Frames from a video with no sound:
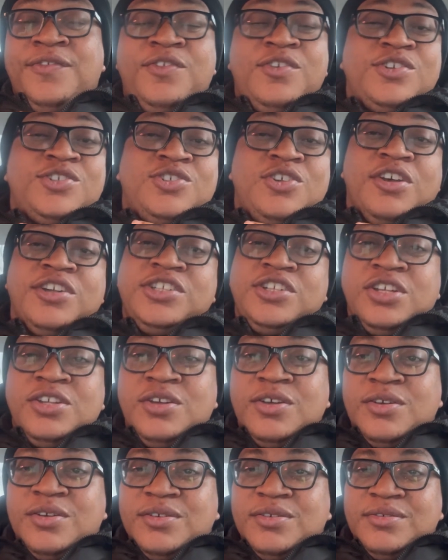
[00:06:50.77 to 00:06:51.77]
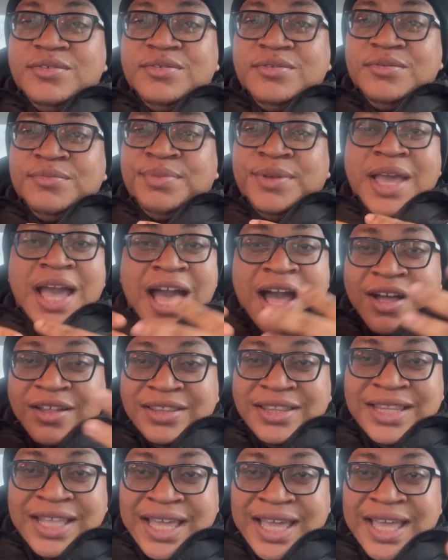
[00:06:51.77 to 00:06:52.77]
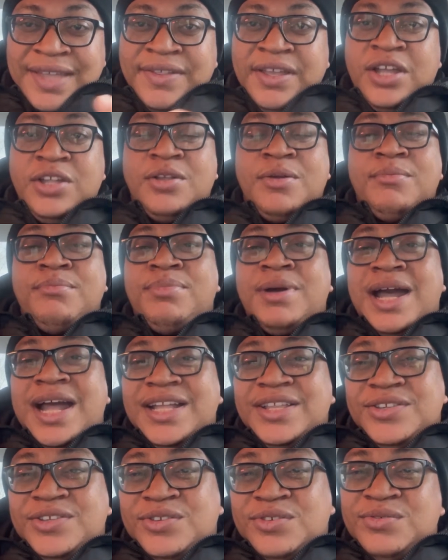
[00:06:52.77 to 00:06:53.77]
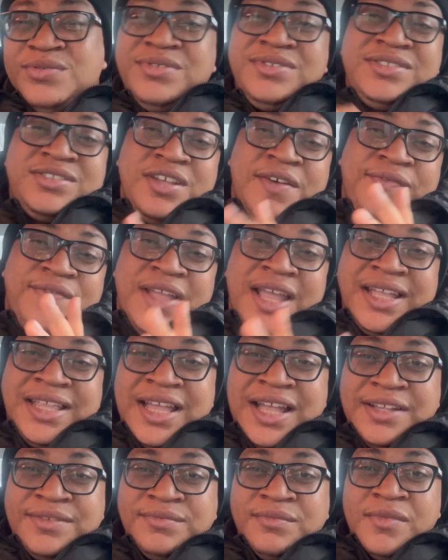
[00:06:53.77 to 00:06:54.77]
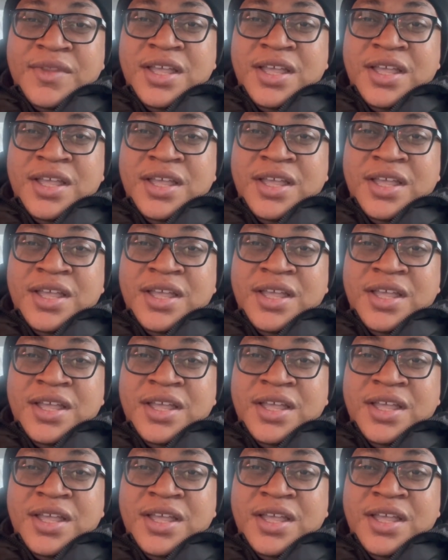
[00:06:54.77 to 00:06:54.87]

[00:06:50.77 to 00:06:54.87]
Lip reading: song is gonna be out there, they're gonna ban you, stuff like that.